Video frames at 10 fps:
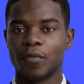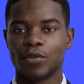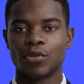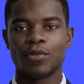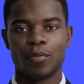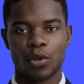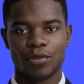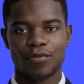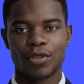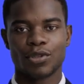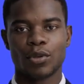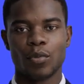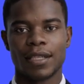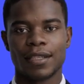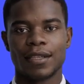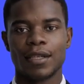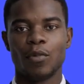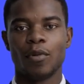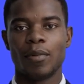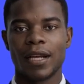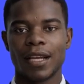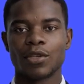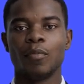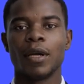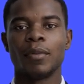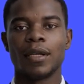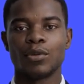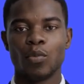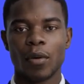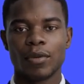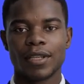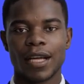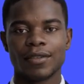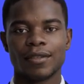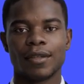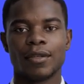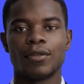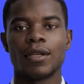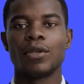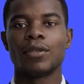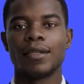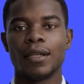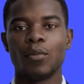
proves more efficient when dealing with PHP-based websites, such as this